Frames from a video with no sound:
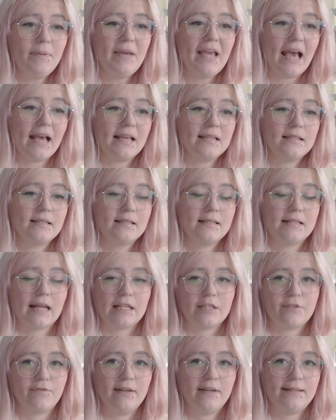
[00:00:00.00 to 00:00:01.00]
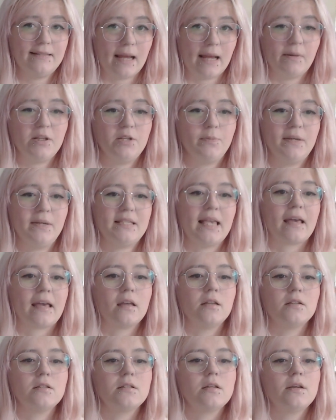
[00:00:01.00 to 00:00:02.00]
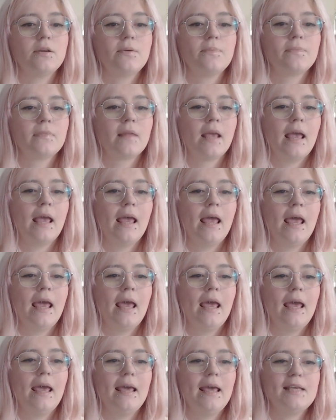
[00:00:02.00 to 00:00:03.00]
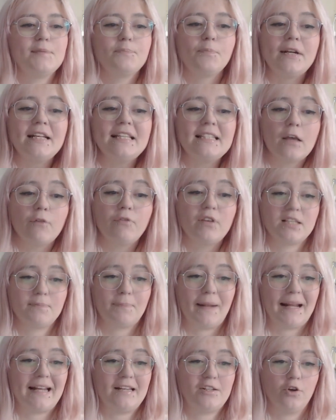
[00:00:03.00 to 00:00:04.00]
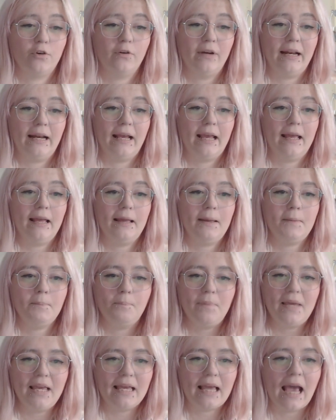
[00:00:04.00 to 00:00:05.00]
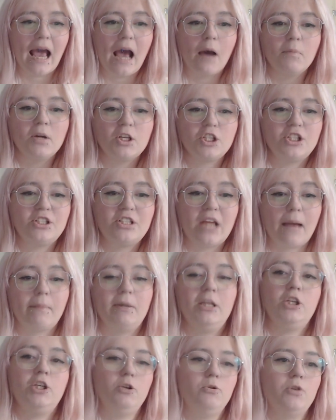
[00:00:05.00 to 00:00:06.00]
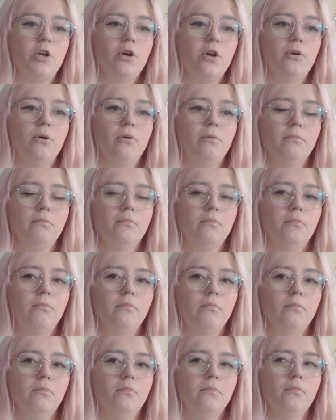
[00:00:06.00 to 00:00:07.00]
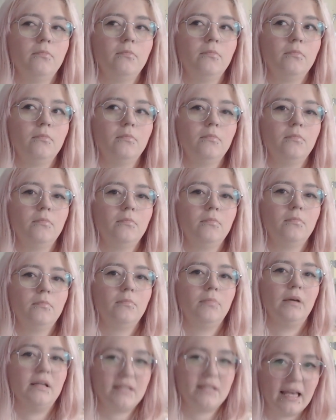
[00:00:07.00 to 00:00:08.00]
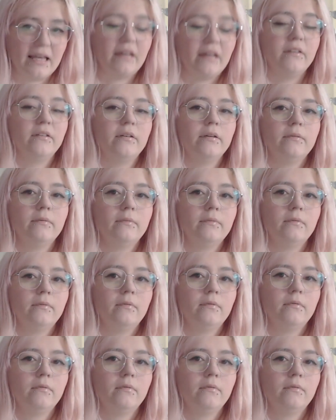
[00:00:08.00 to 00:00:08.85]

DPS stands for damage per second. It's pretty self-explanatory in it in being how much damage you do per second.